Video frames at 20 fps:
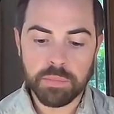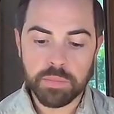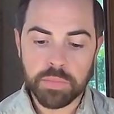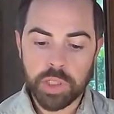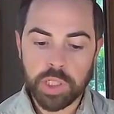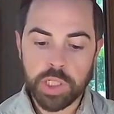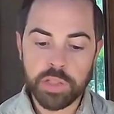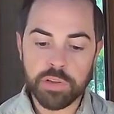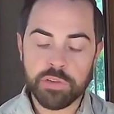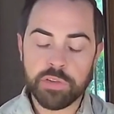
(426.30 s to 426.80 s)

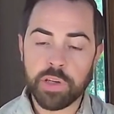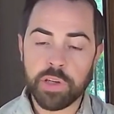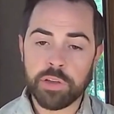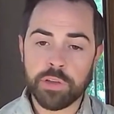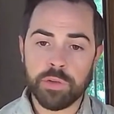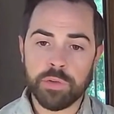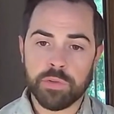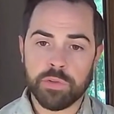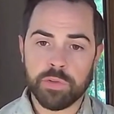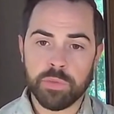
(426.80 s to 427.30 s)

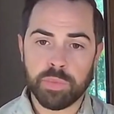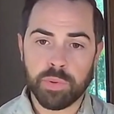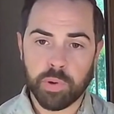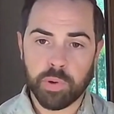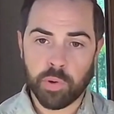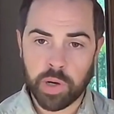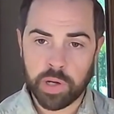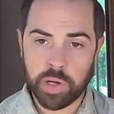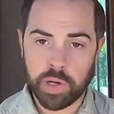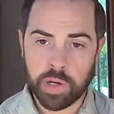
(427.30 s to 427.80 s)
continued to
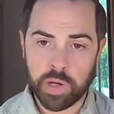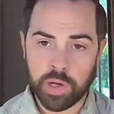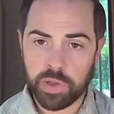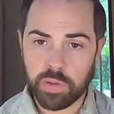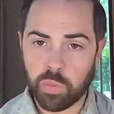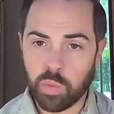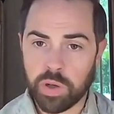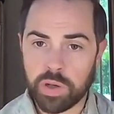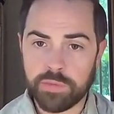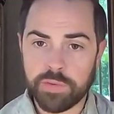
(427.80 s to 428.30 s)
progress with?
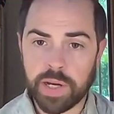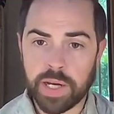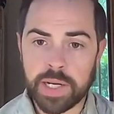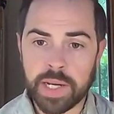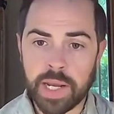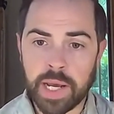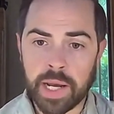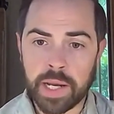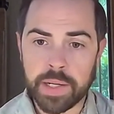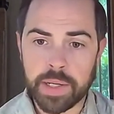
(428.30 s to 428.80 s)
What have I
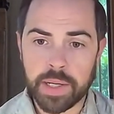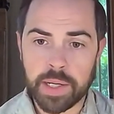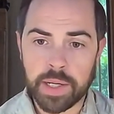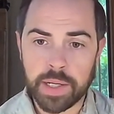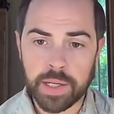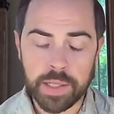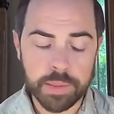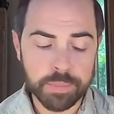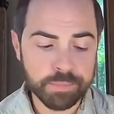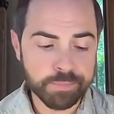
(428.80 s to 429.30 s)
not
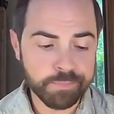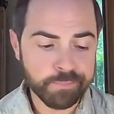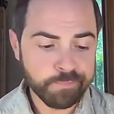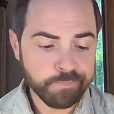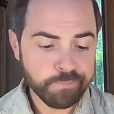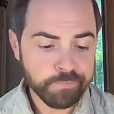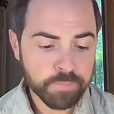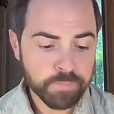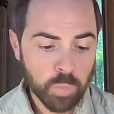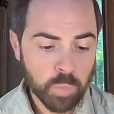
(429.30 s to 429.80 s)

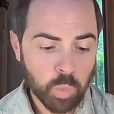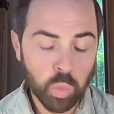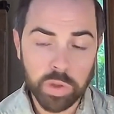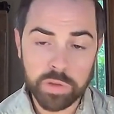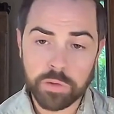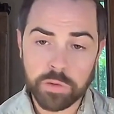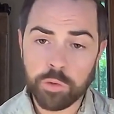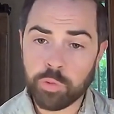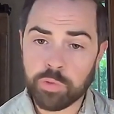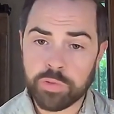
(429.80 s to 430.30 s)

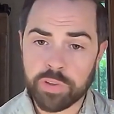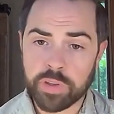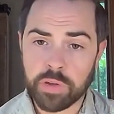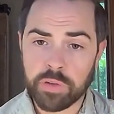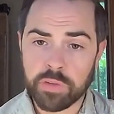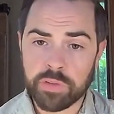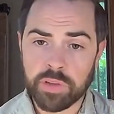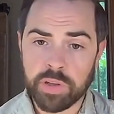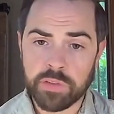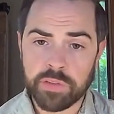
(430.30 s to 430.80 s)
what new skill
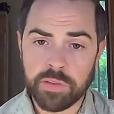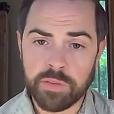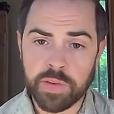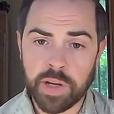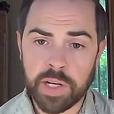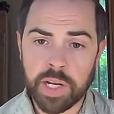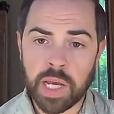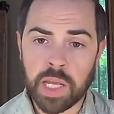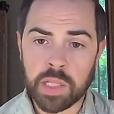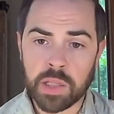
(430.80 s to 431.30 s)
sets have I
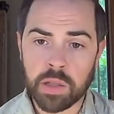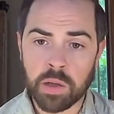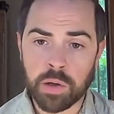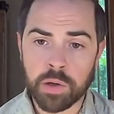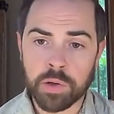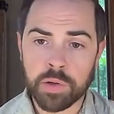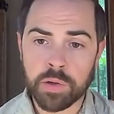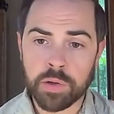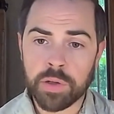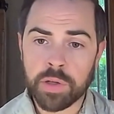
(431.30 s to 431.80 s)
not
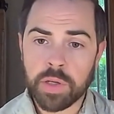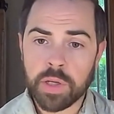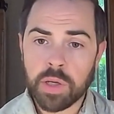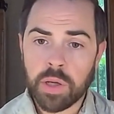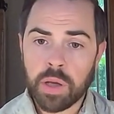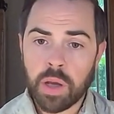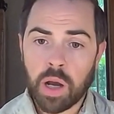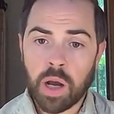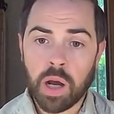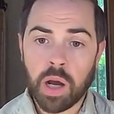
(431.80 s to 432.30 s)
learned?
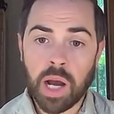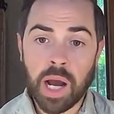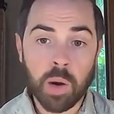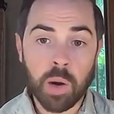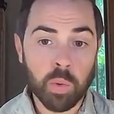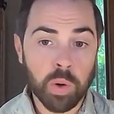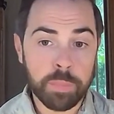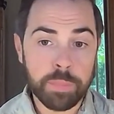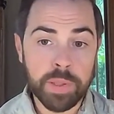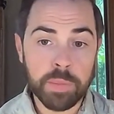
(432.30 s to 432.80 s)
How
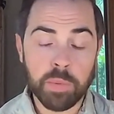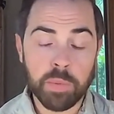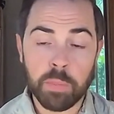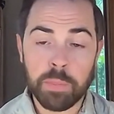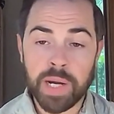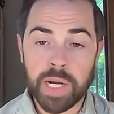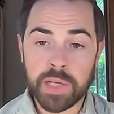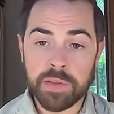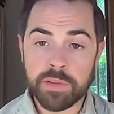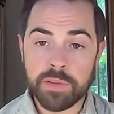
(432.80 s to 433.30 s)
are people
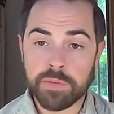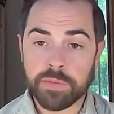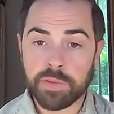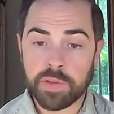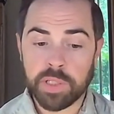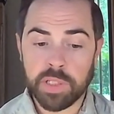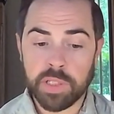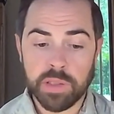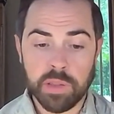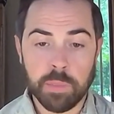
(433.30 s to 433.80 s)
buying
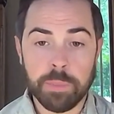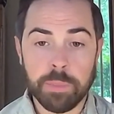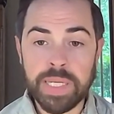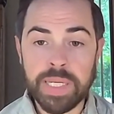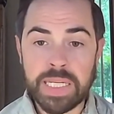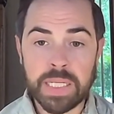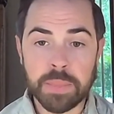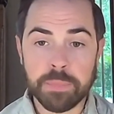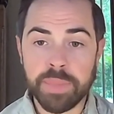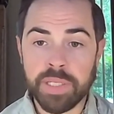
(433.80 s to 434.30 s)
differently? The
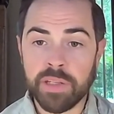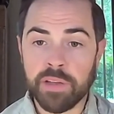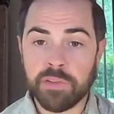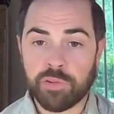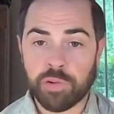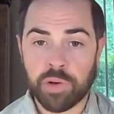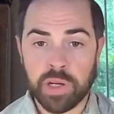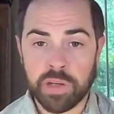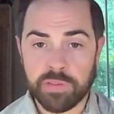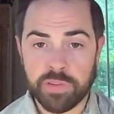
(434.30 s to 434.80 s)
B2B
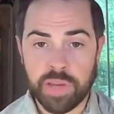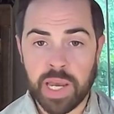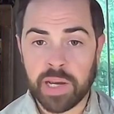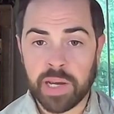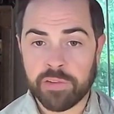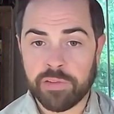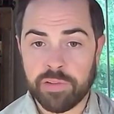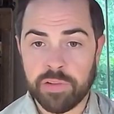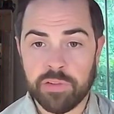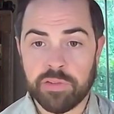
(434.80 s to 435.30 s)

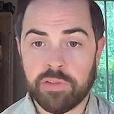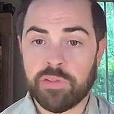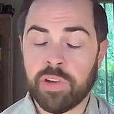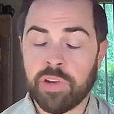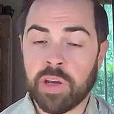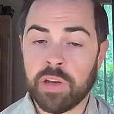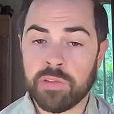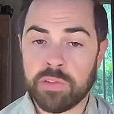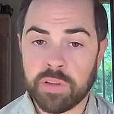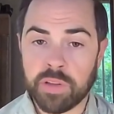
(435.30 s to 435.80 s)
transactions
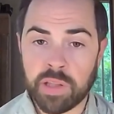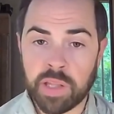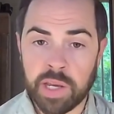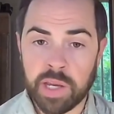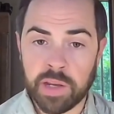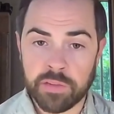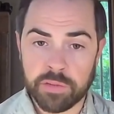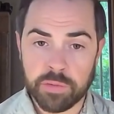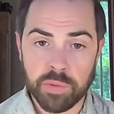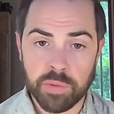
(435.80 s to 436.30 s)
changed in the
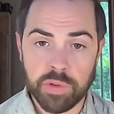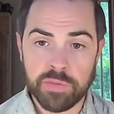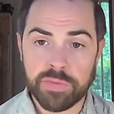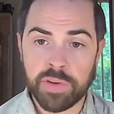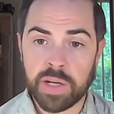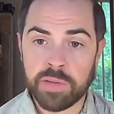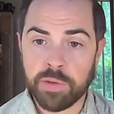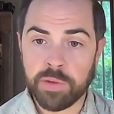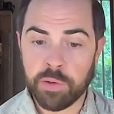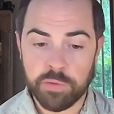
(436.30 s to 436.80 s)
last 3 to
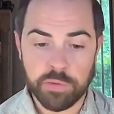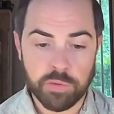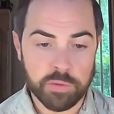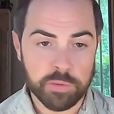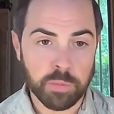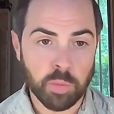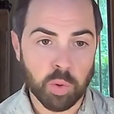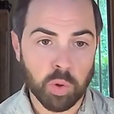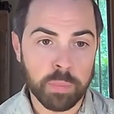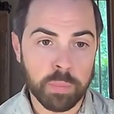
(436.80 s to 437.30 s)
5 years. There's
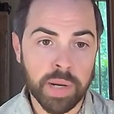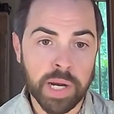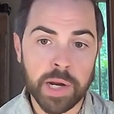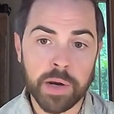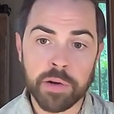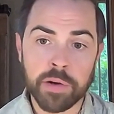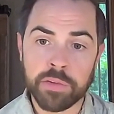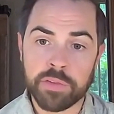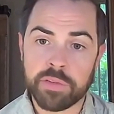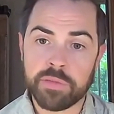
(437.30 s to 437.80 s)
more
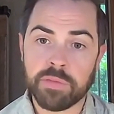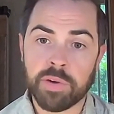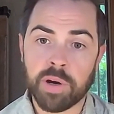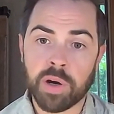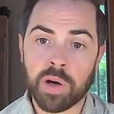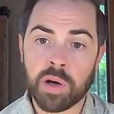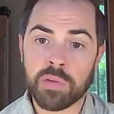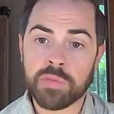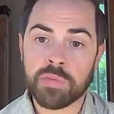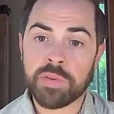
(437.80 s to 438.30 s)
buyers
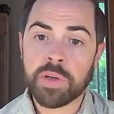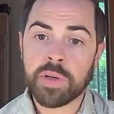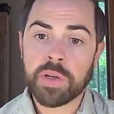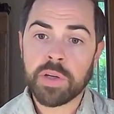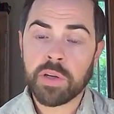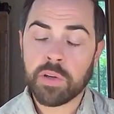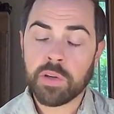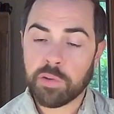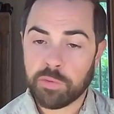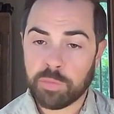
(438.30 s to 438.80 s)
involved.
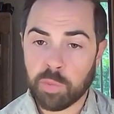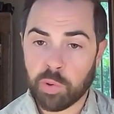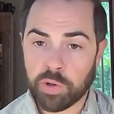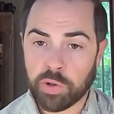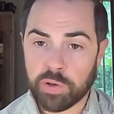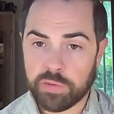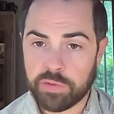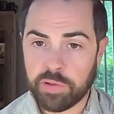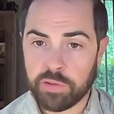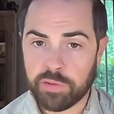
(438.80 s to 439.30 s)
There's more
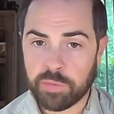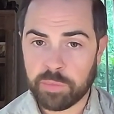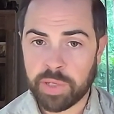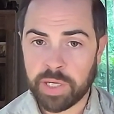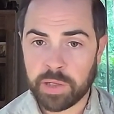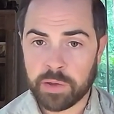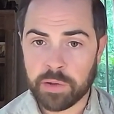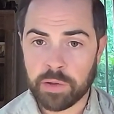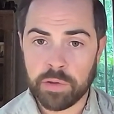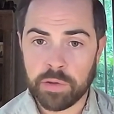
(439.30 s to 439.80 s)
decision
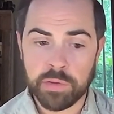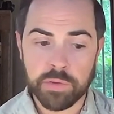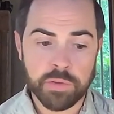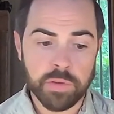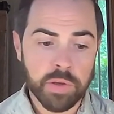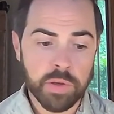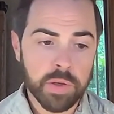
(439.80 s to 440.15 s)
makers.